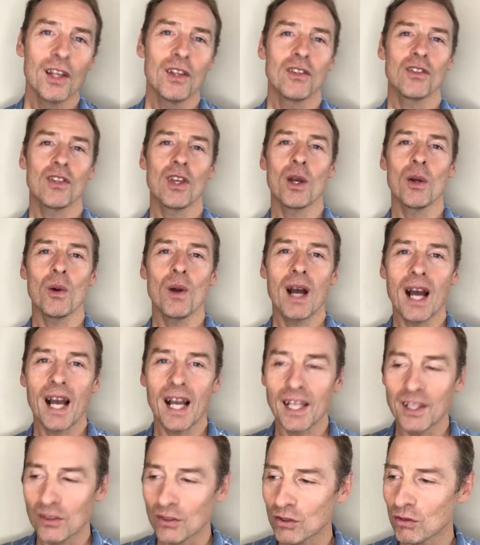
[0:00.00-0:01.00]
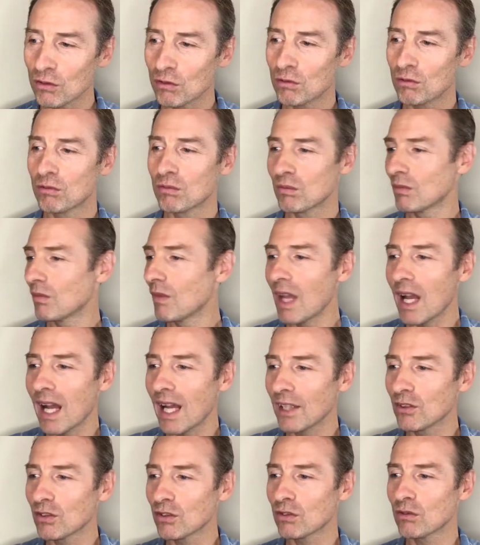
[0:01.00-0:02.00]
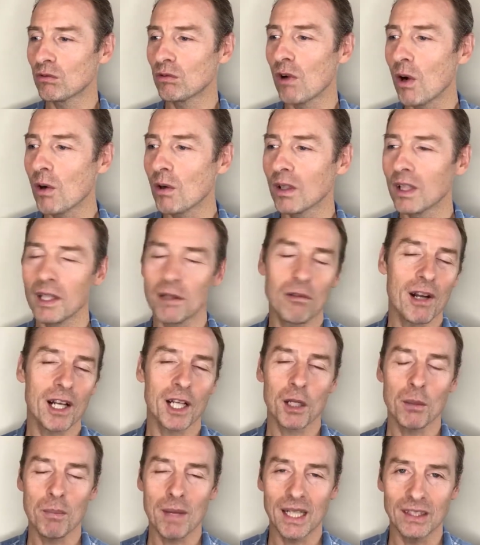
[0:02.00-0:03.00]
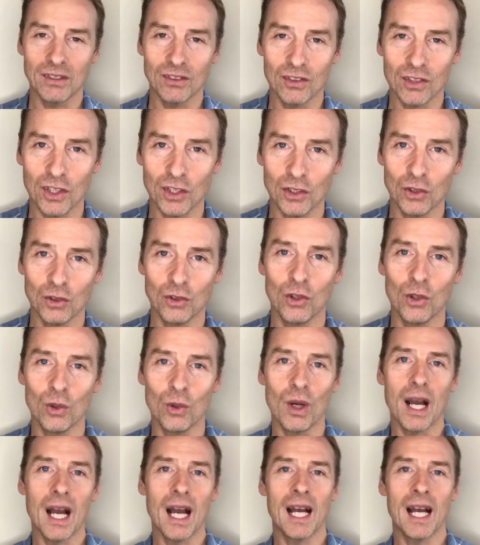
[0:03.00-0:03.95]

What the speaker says: So I strongly recommend that you do